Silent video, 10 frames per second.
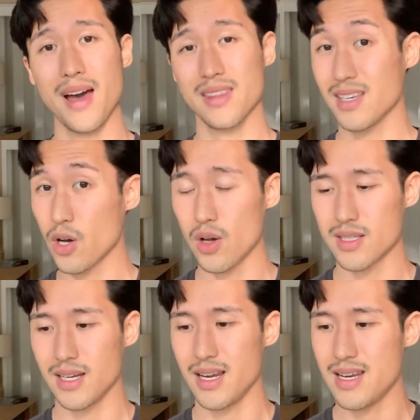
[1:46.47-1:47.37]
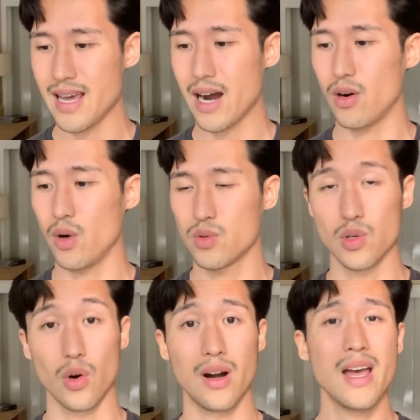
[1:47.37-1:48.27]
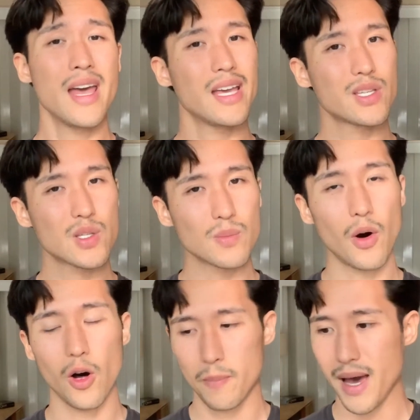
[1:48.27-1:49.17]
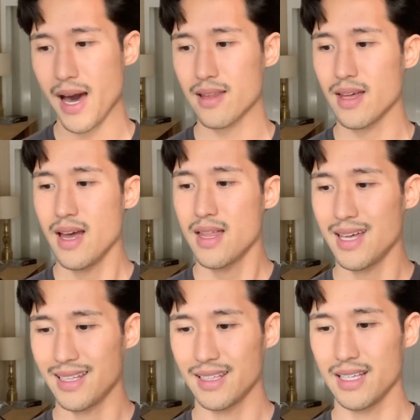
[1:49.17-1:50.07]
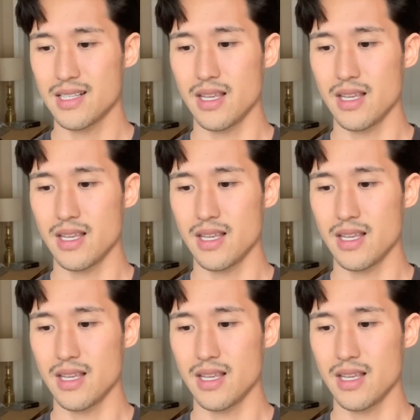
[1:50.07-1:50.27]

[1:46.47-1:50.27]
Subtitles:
He calls it a narrow door, a small path that leads there.